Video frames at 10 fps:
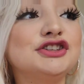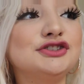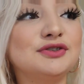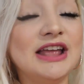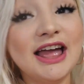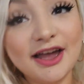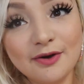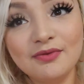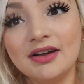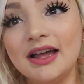so
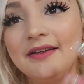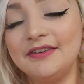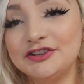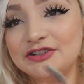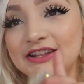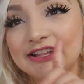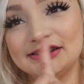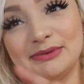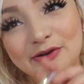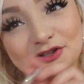now eventually
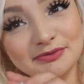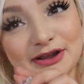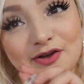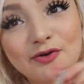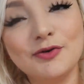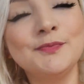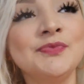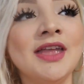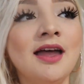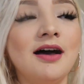that's my ultimate goal
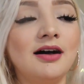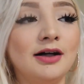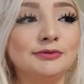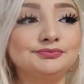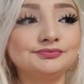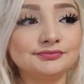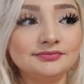um,